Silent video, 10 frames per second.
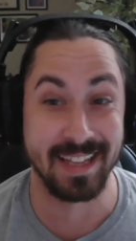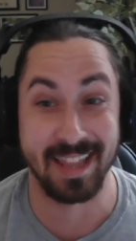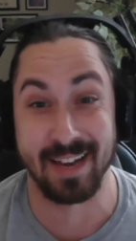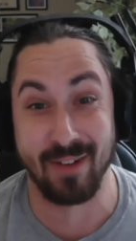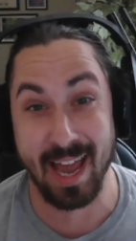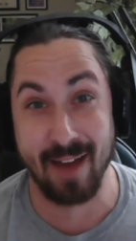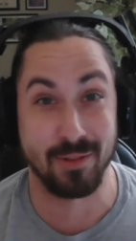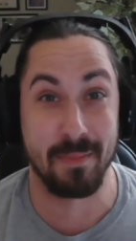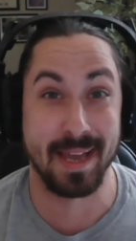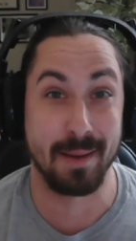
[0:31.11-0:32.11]
And then if I have
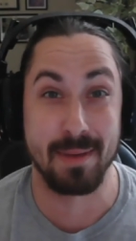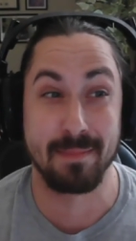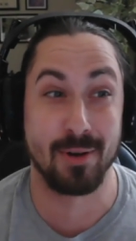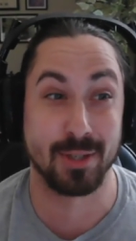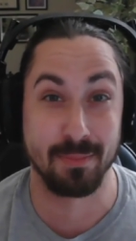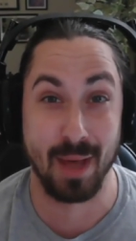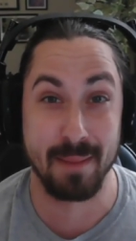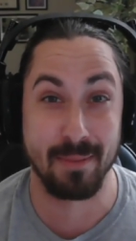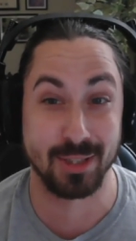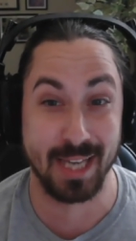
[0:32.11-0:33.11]
to make a big push and play a
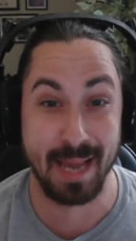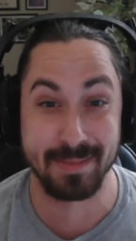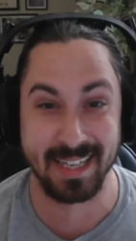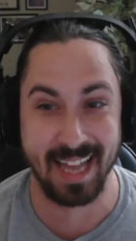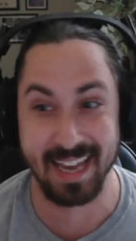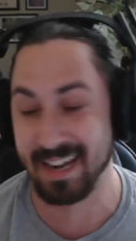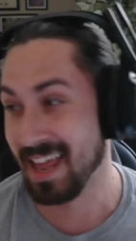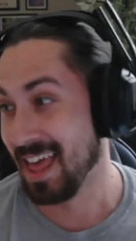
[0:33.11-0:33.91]
bunch of games at night,